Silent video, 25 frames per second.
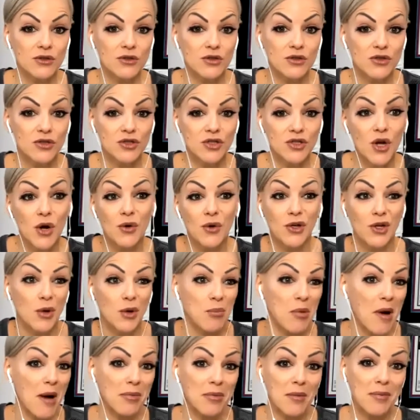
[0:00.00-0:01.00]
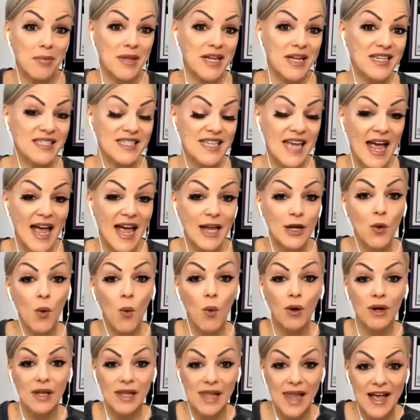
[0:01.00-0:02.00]
So you're probably 10
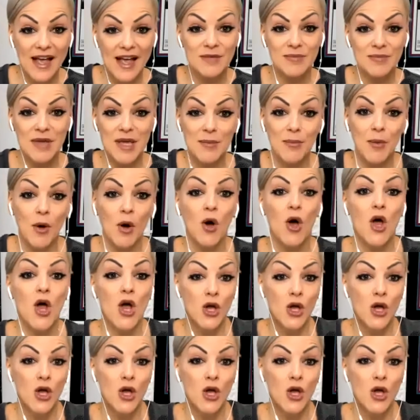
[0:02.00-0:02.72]
or less people.